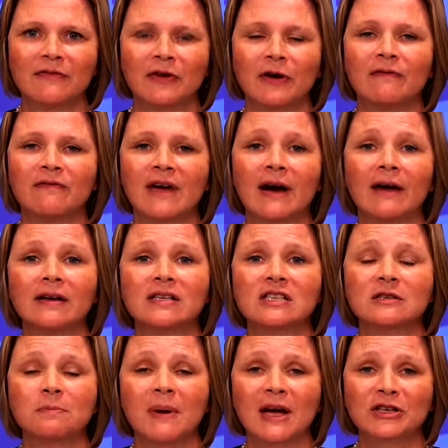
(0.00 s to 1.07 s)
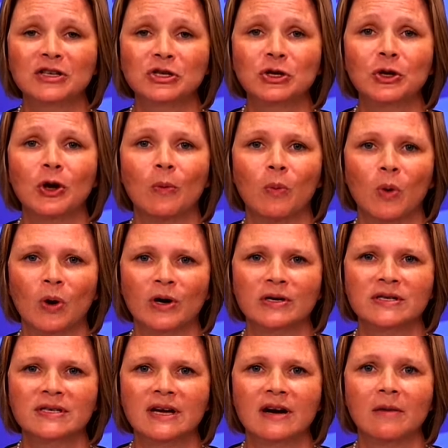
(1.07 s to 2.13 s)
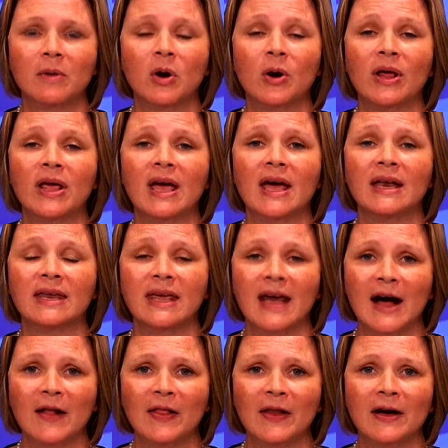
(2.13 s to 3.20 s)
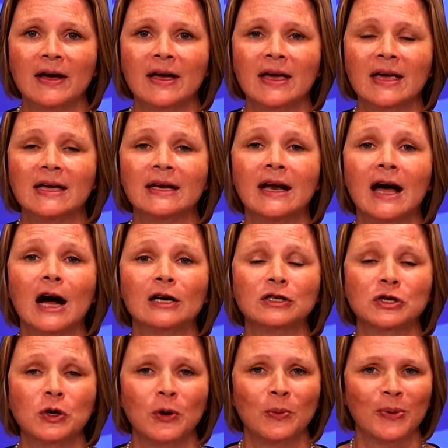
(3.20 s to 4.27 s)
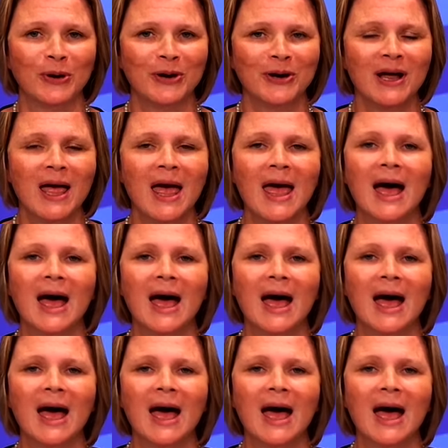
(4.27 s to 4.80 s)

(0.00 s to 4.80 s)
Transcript: for a very special award ceremony and gala in October.